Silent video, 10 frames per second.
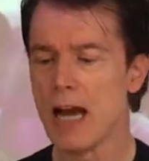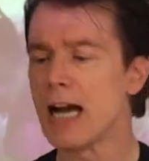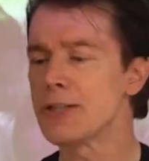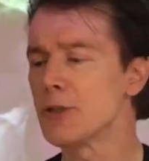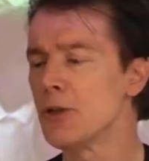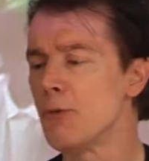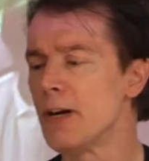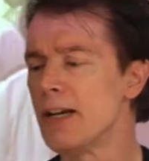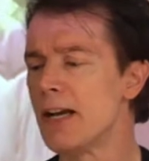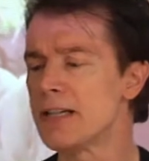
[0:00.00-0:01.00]
I took
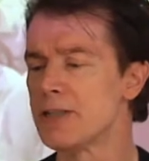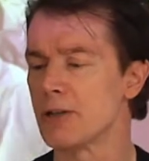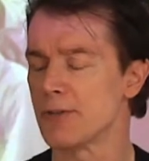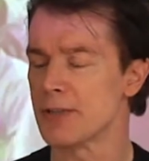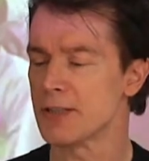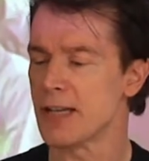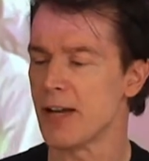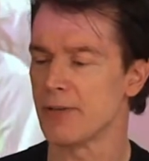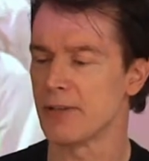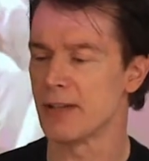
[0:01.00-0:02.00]
one last look at the
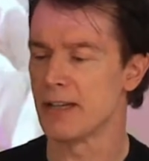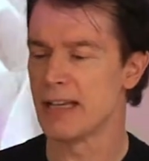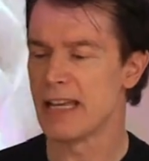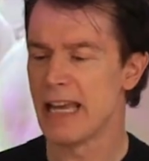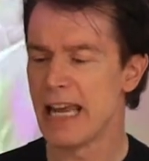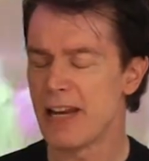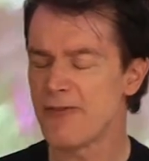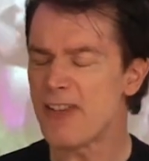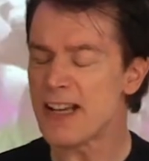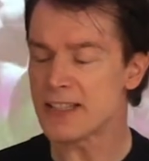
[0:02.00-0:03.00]
stone. It
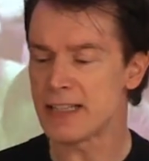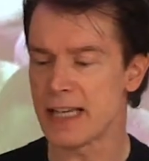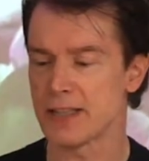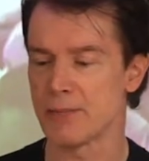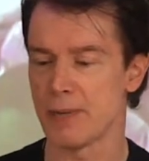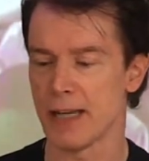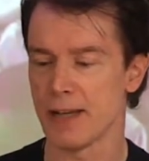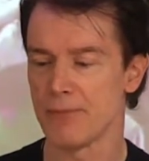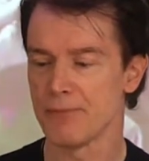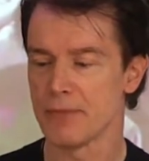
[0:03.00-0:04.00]
fascinated me.
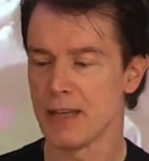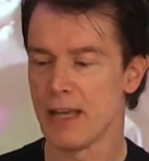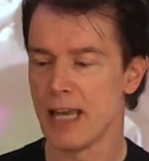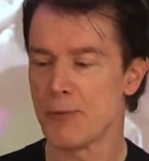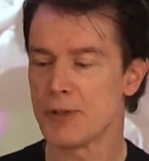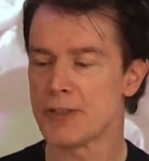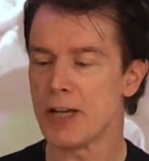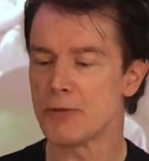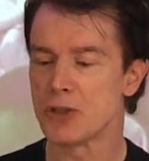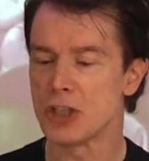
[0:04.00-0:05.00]
It was
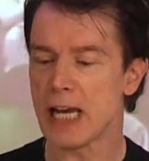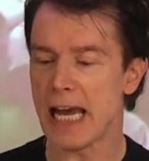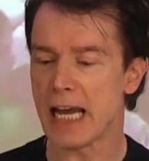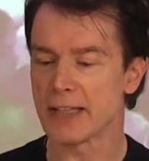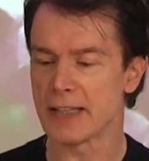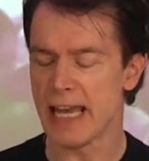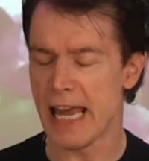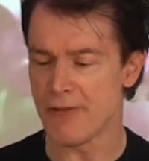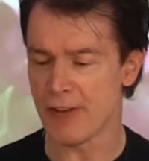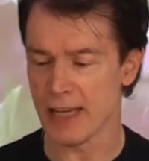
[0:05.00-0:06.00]
so jagged and
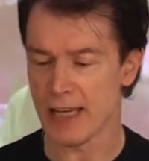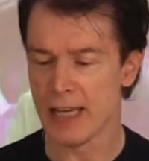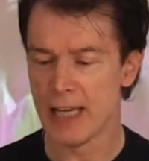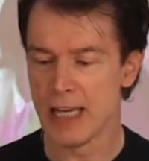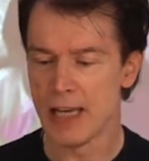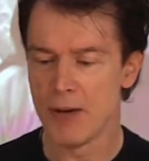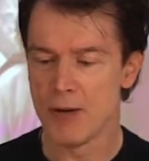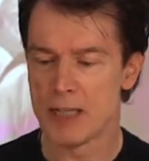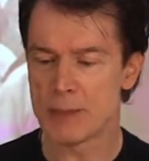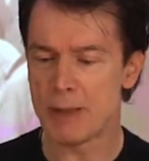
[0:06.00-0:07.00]
heavy.
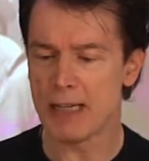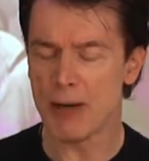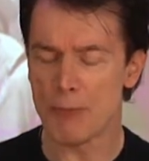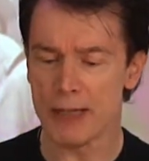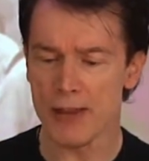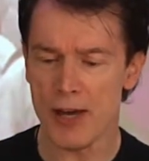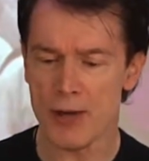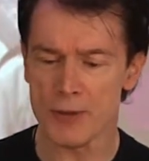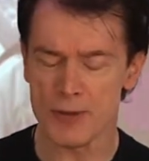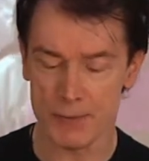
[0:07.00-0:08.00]
It's a bit like one of
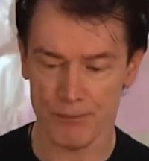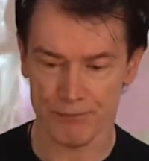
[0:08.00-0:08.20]
those